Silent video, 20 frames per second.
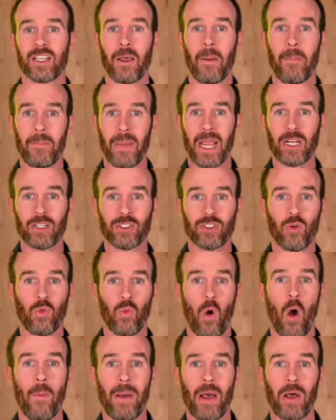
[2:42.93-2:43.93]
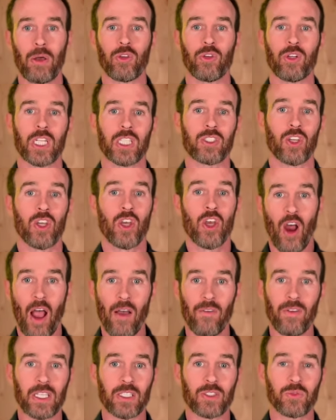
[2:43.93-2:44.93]
compared to wall mount units for
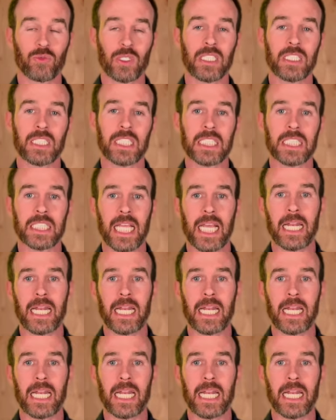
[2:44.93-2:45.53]
obvious reasons.